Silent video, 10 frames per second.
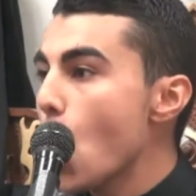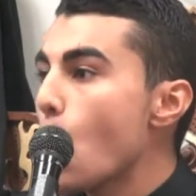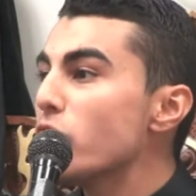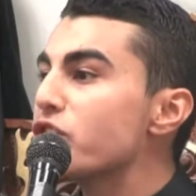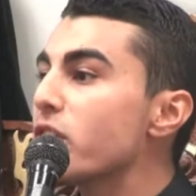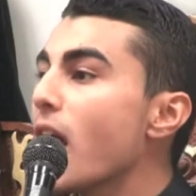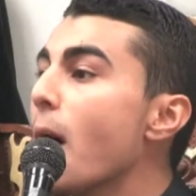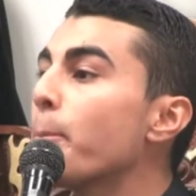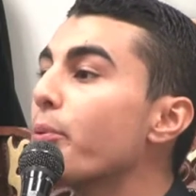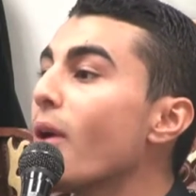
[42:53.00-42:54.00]
which
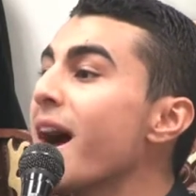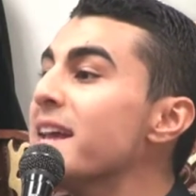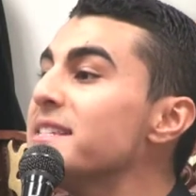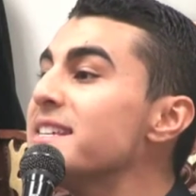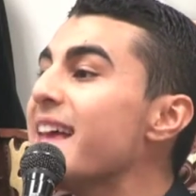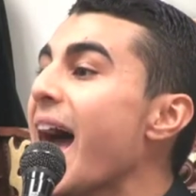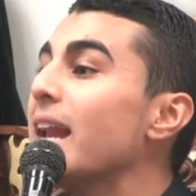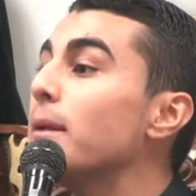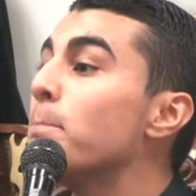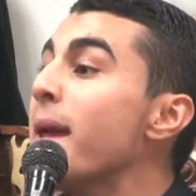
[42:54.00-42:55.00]
comprises
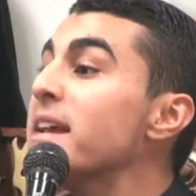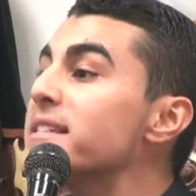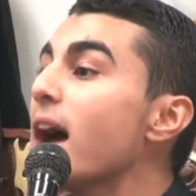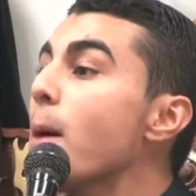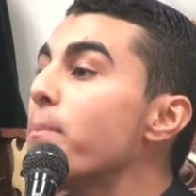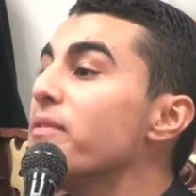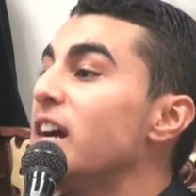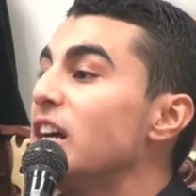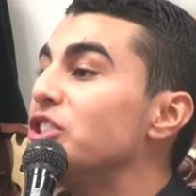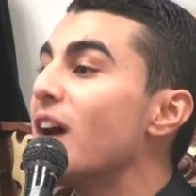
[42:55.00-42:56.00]
and makes up the
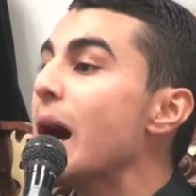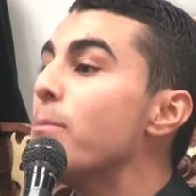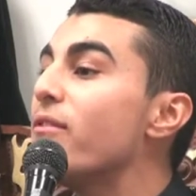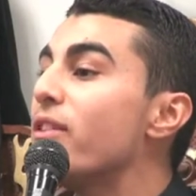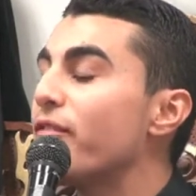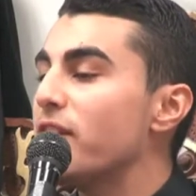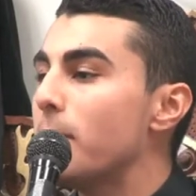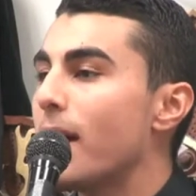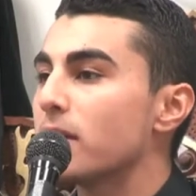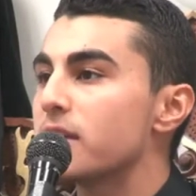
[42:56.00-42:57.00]
hijab of the
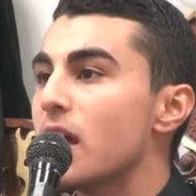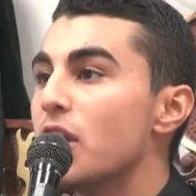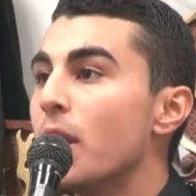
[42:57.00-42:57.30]
females.